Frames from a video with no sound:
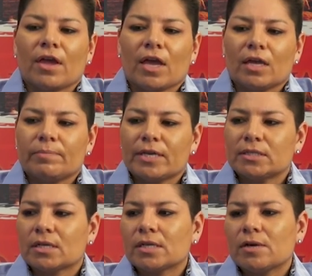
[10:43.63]
And
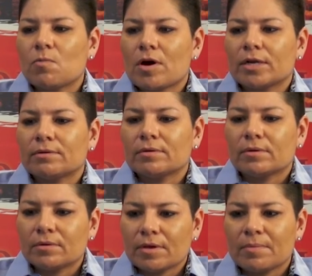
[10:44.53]
basically want
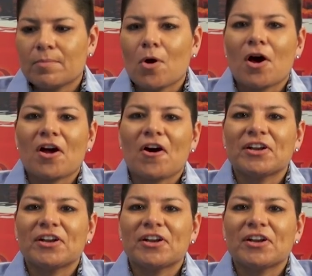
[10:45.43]
Mohawk